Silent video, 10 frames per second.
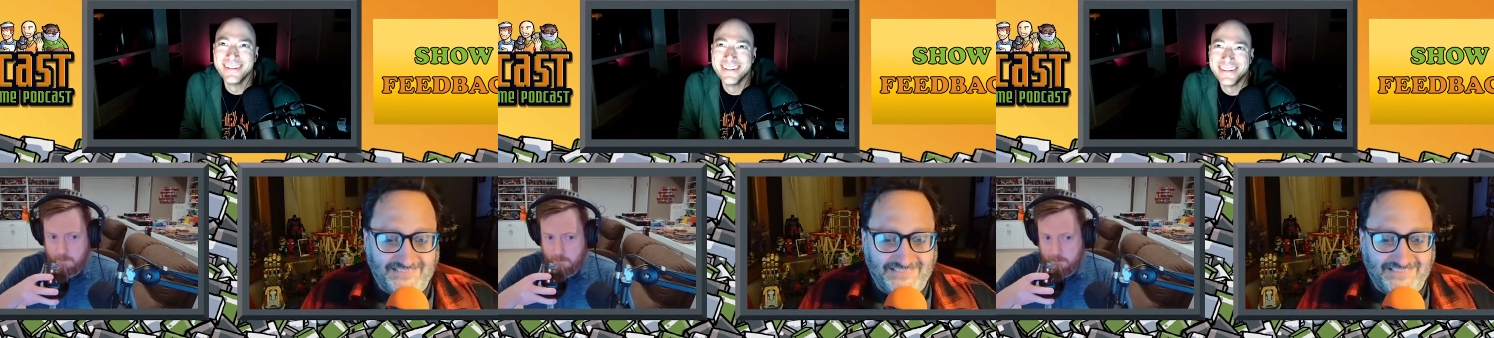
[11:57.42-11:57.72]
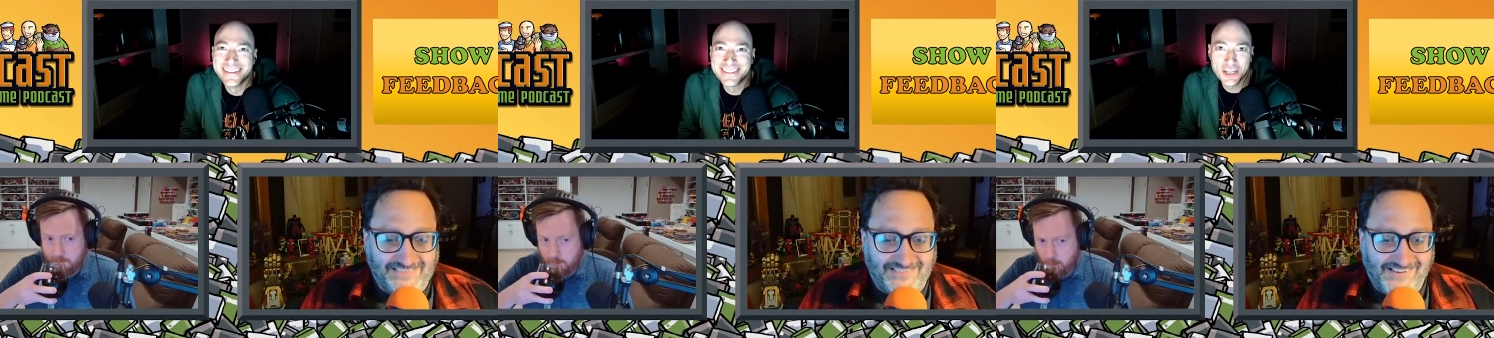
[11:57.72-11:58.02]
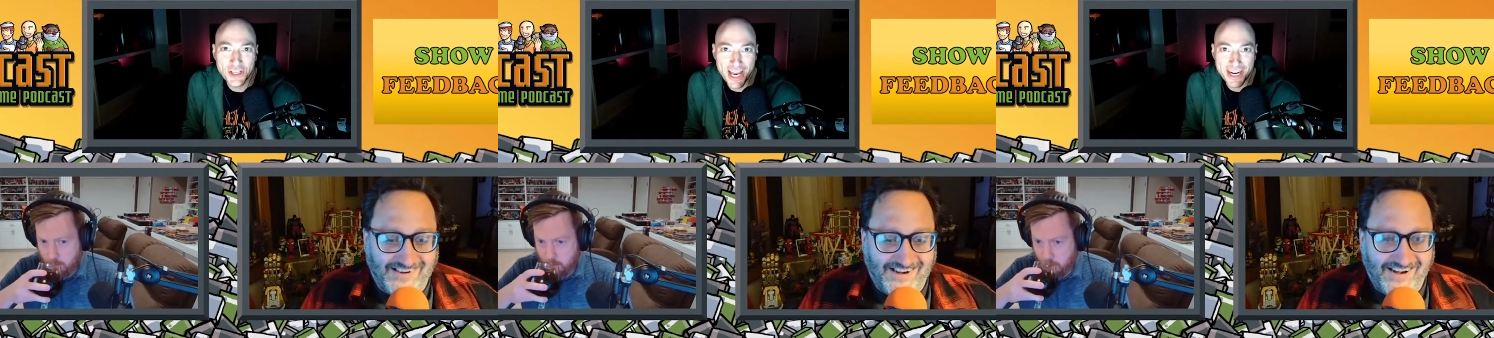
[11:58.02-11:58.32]
Speaker 1: is it
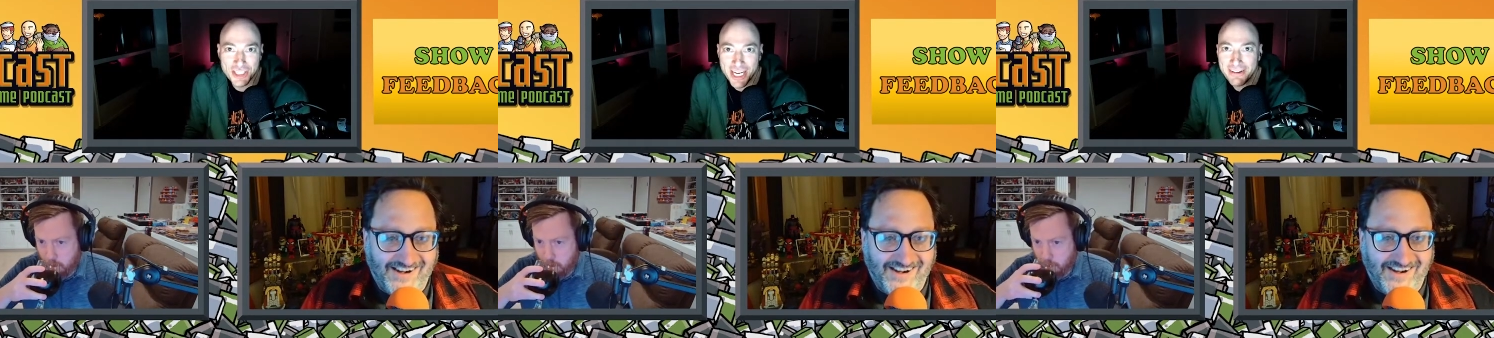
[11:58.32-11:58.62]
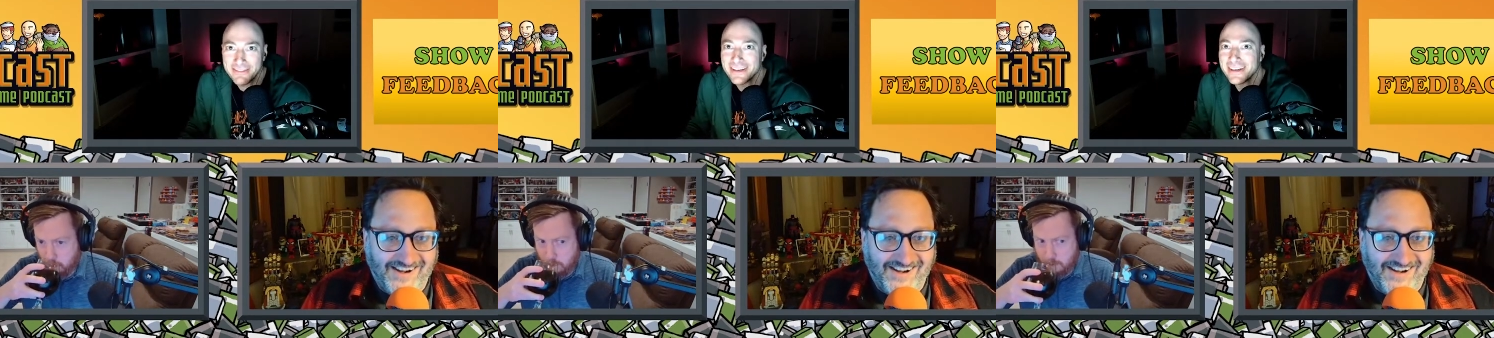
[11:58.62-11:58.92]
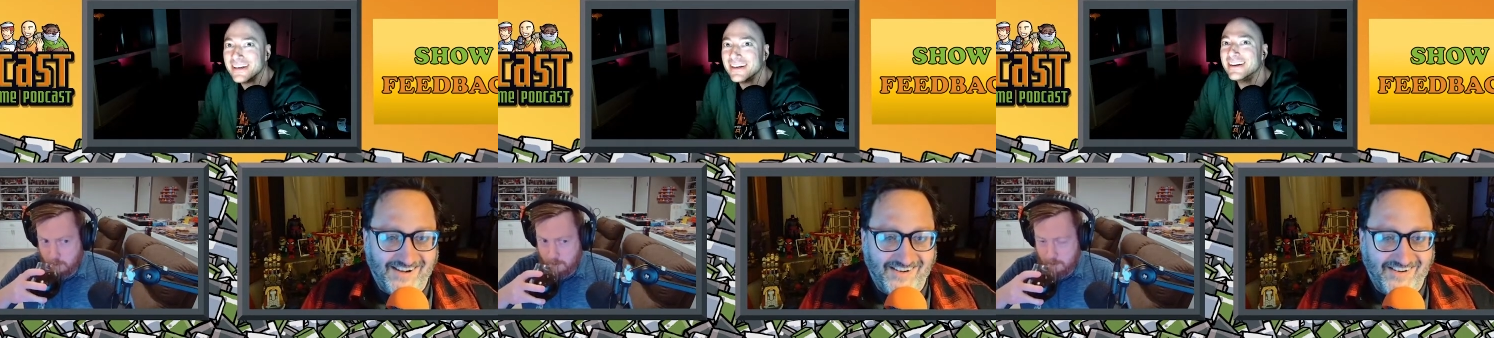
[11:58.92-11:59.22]
called Iron Chef?
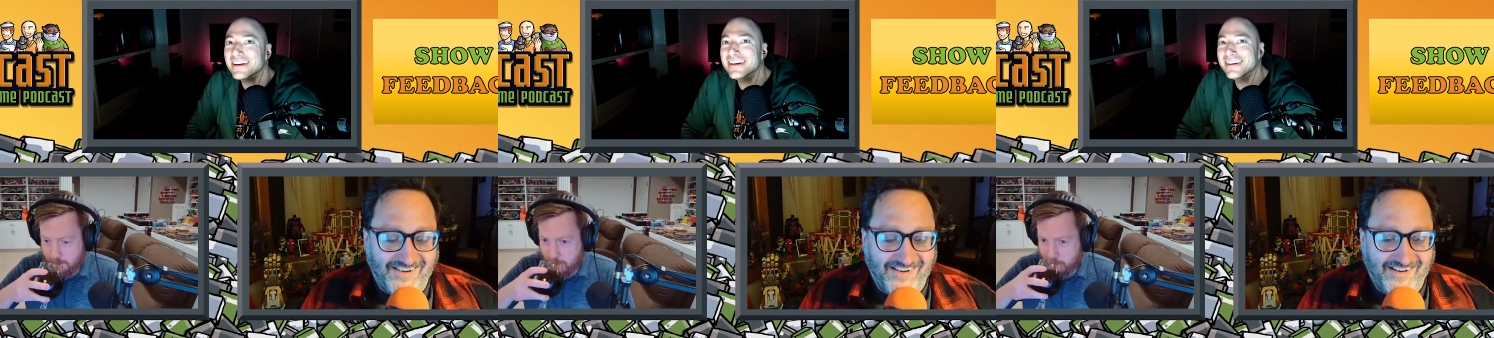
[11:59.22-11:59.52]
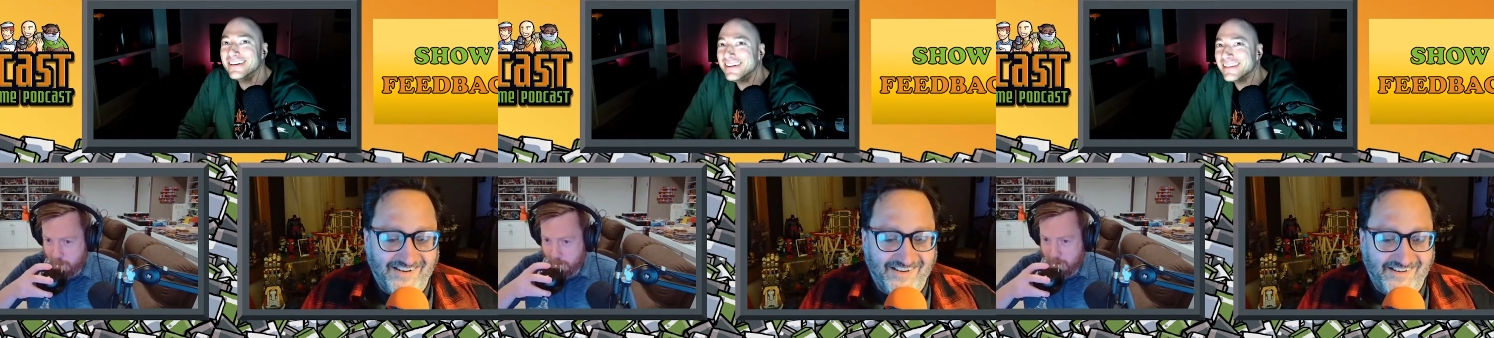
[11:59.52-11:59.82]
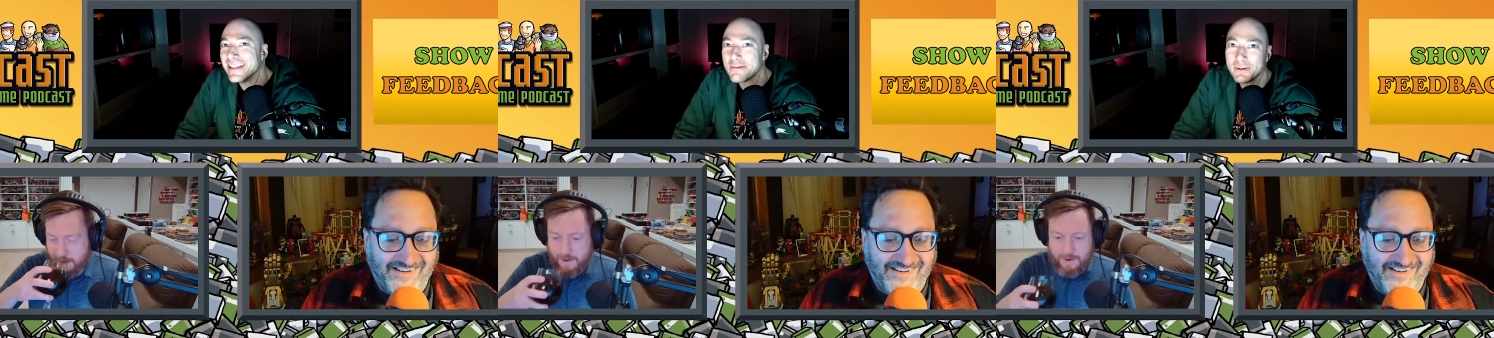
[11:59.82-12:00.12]
That'd be weird. Uh,